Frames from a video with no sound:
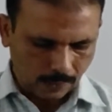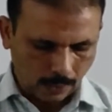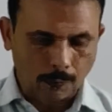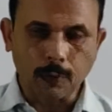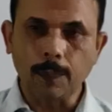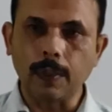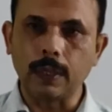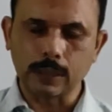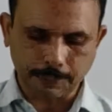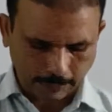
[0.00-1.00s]
If you
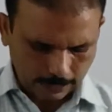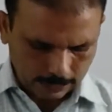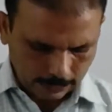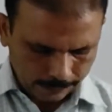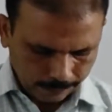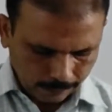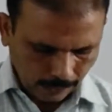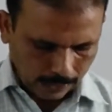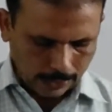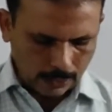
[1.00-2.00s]
participate
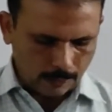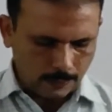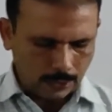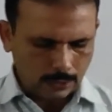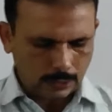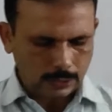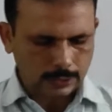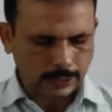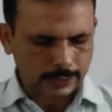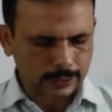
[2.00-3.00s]
and win
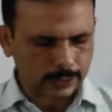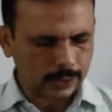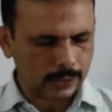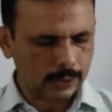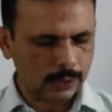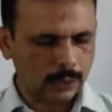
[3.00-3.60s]
that race,